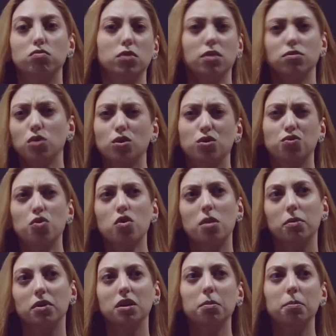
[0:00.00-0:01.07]
not
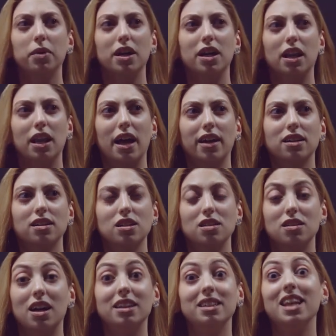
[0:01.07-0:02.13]
formal, but like
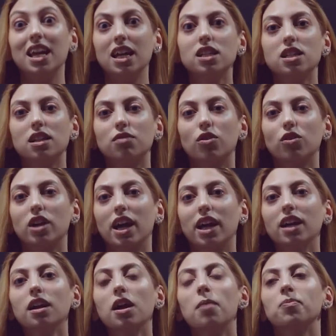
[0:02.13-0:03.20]
native, okay?